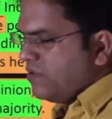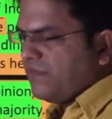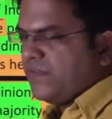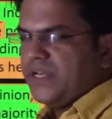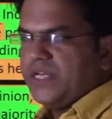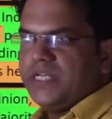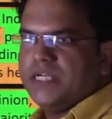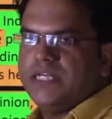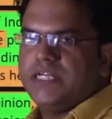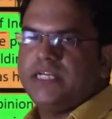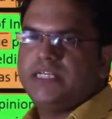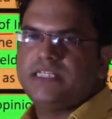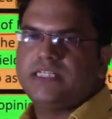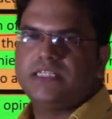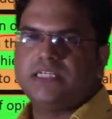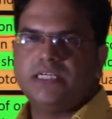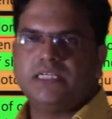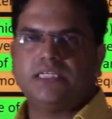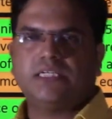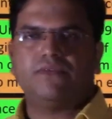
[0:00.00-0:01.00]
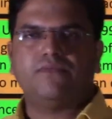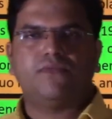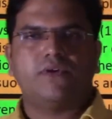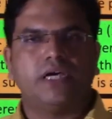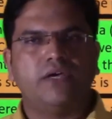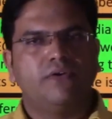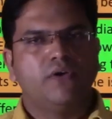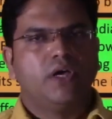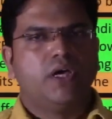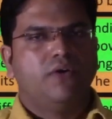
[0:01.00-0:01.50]
of India nineteen
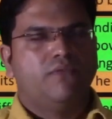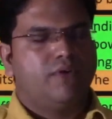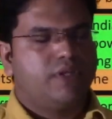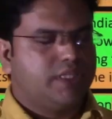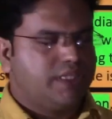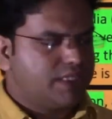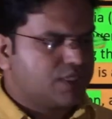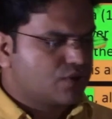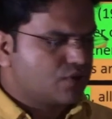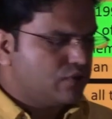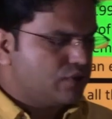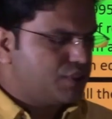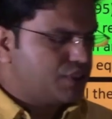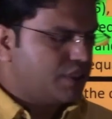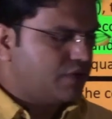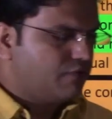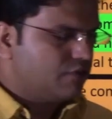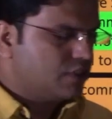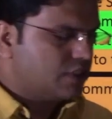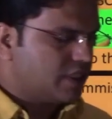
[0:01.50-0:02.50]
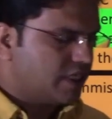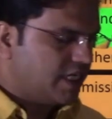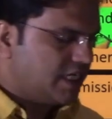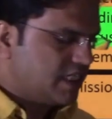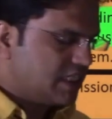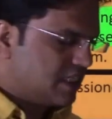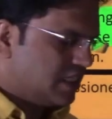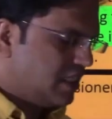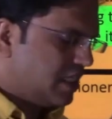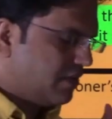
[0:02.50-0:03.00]
ninety-five, when this question was
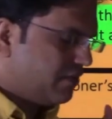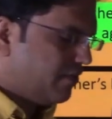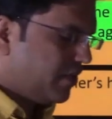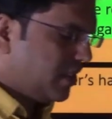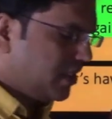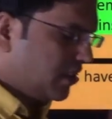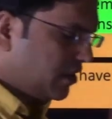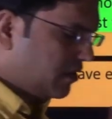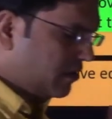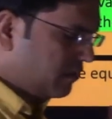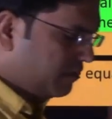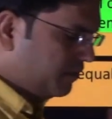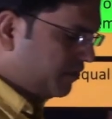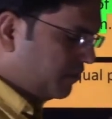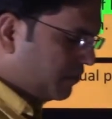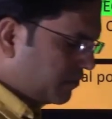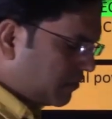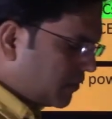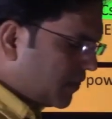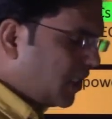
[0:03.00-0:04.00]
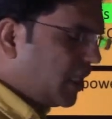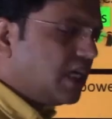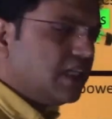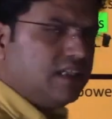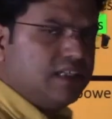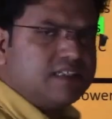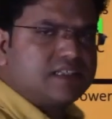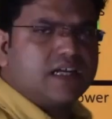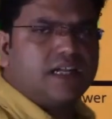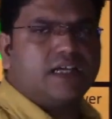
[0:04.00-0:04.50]
raised that whether
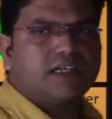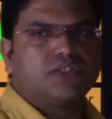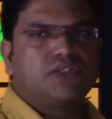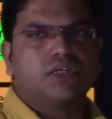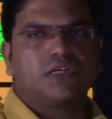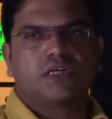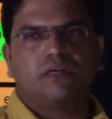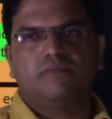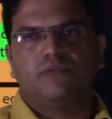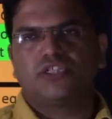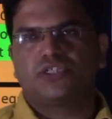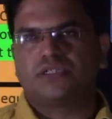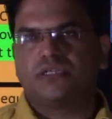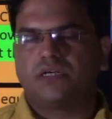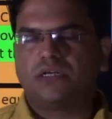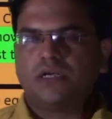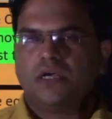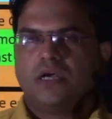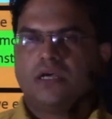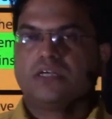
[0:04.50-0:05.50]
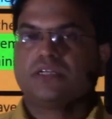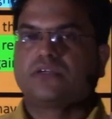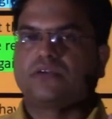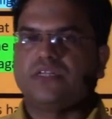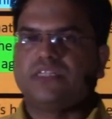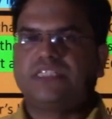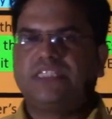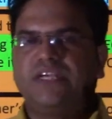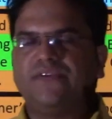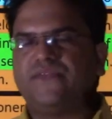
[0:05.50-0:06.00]
this election commissioner,
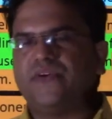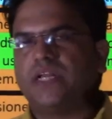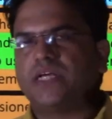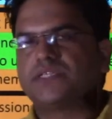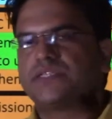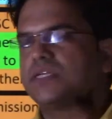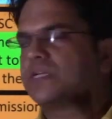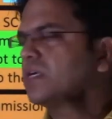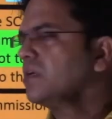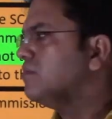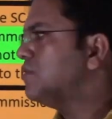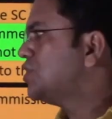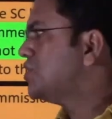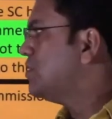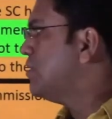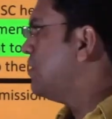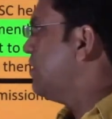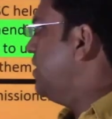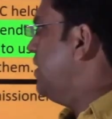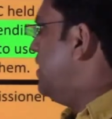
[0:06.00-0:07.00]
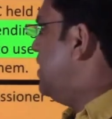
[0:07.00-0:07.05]
sorry, chief election commissioner